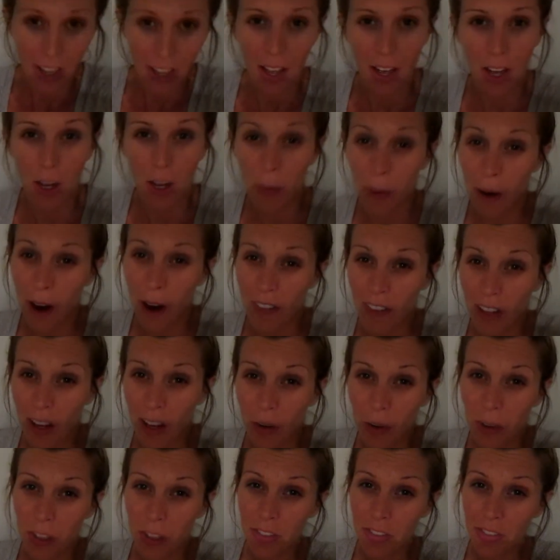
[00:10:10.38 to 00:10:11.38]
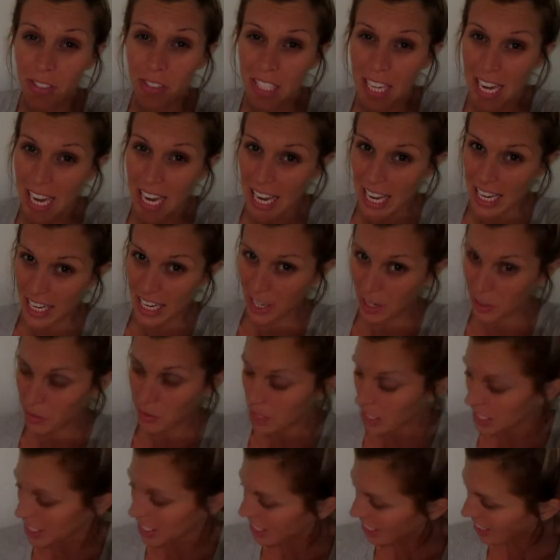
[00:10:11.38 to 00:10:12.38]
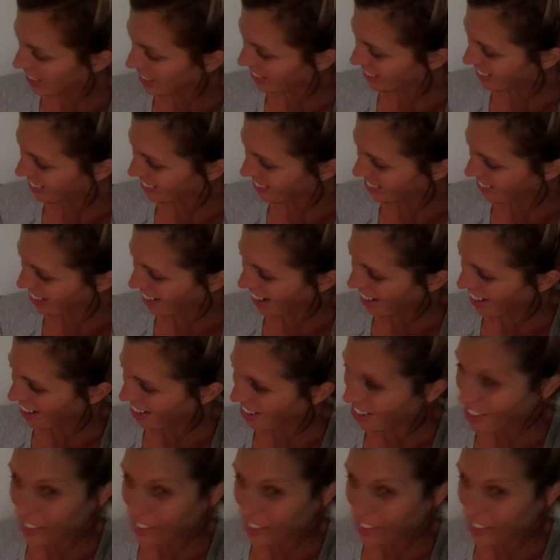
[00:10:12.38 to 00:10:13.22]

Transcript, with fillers: hope you're having a wonderful day and hope to see you tomorrow